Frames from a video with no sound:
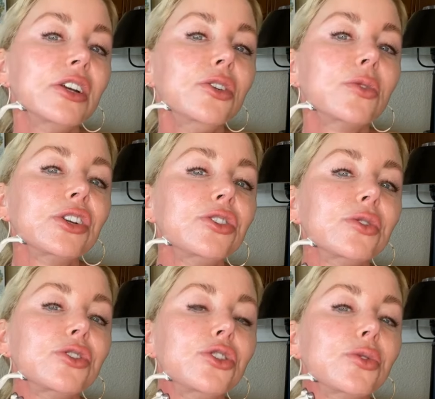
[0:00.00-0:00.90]
And you want to
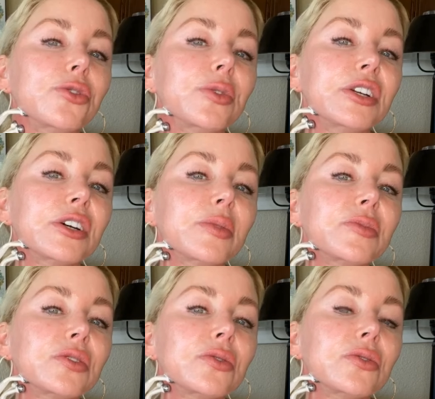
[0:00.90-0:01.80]
do it two or three
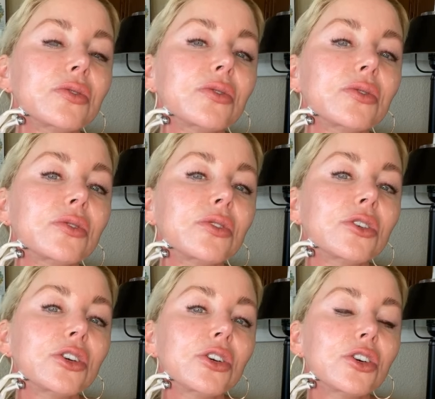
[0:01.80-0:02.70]
times.
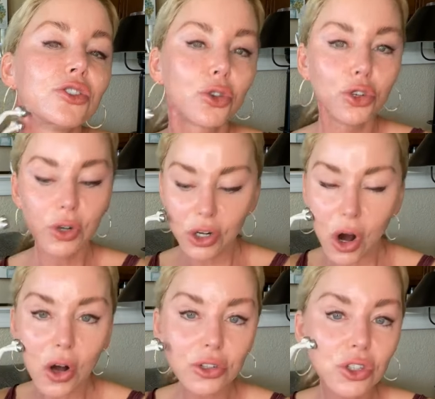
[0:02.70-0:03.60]
So you can
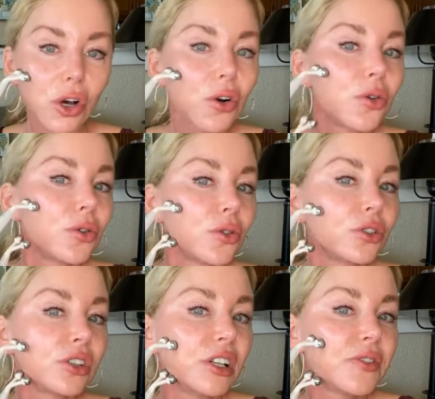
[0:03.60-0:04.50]
also
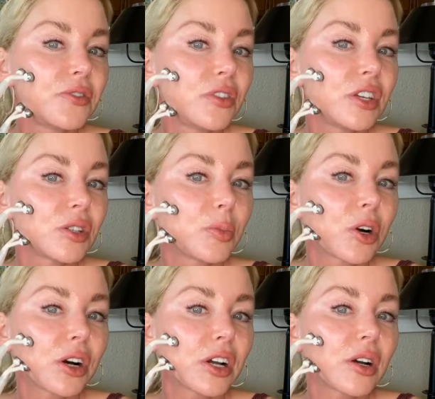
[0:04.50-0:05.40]
lift this
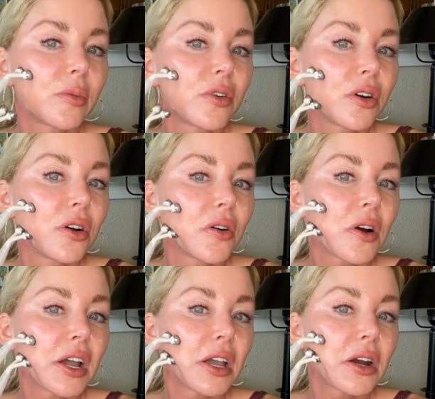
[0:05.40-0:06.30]
part up,
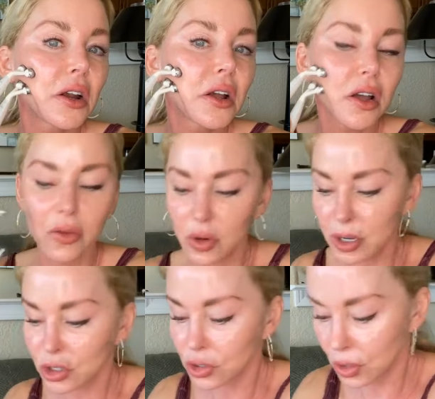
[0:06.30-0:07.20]
right? I
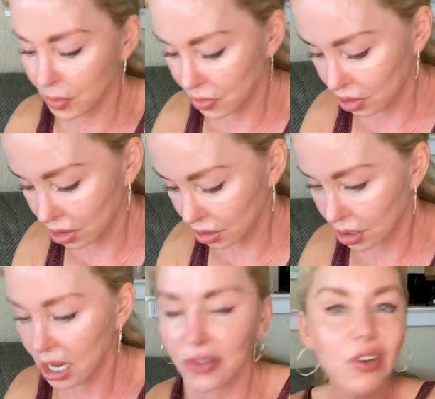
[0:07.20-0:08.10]
want to make sure
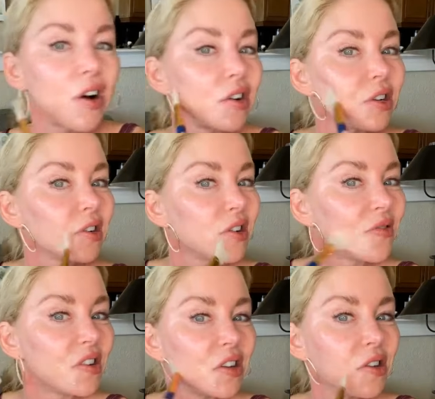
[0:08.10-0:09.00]
I have
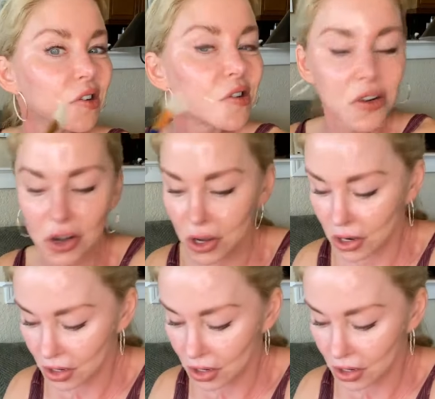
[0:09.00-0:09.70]
conductivity here.